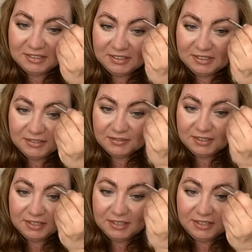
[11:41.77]
they just
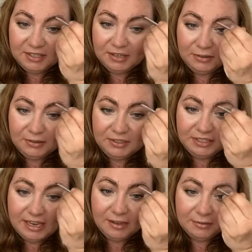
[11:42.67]
really go in
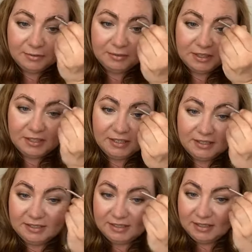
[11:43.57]
town with
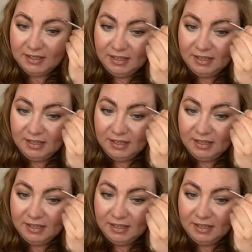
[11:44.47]
things.